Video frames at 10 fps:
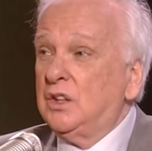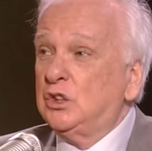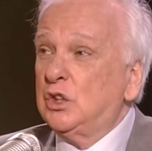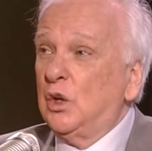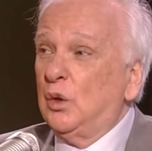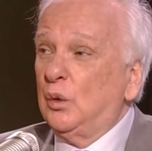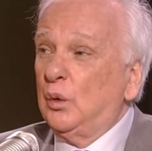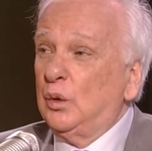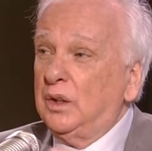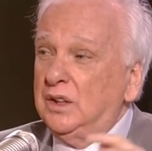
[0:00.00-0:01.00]

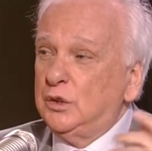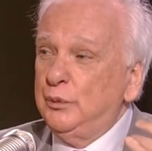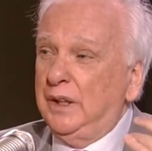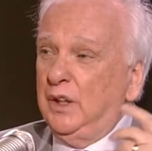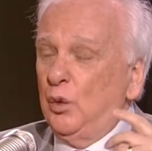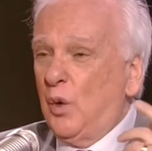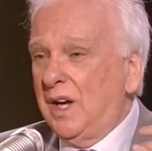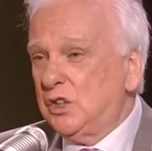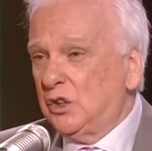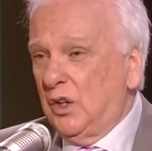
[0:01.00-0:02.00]
So these media
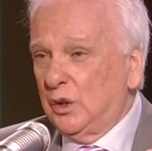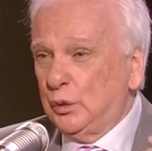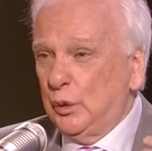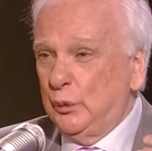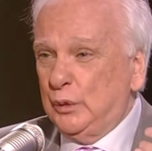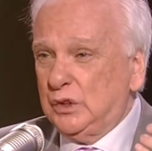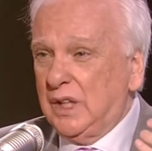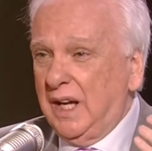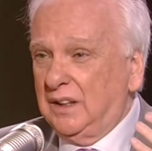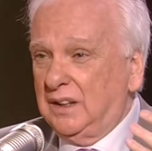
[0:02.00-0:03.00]
watchdog groups
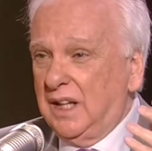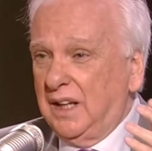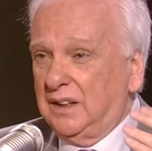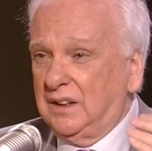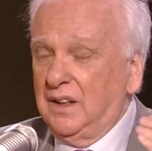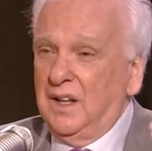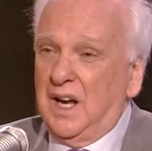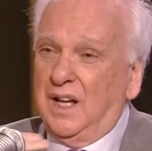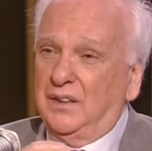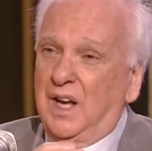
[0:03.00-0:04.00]
that
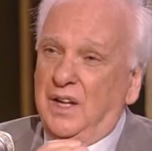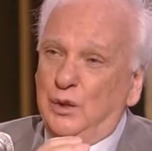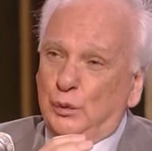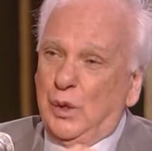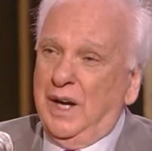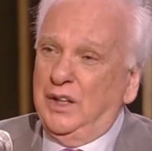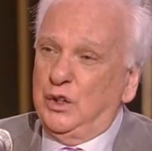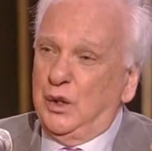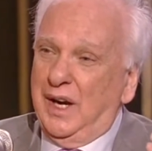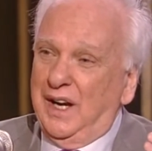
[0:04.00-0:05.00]
on the
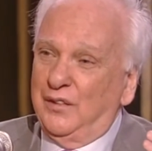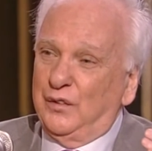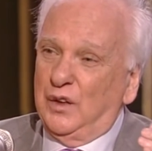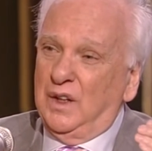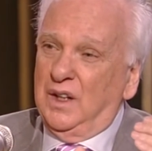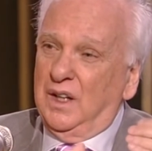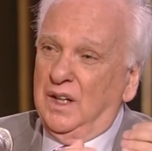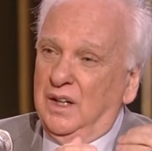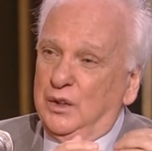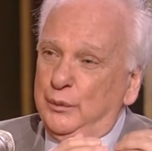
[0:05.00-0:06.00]
right you have
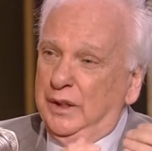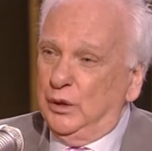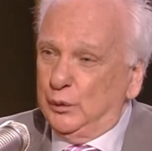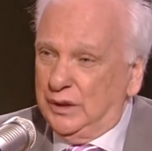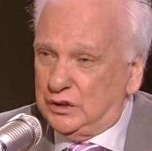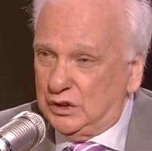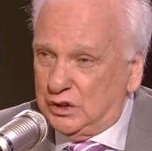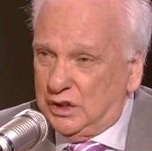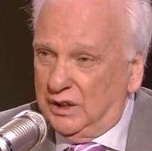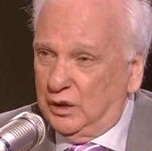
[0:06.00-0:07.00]
the Media
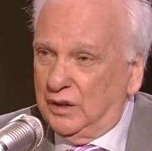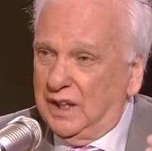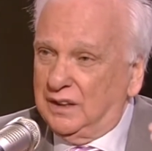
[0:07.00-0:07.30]
Research Center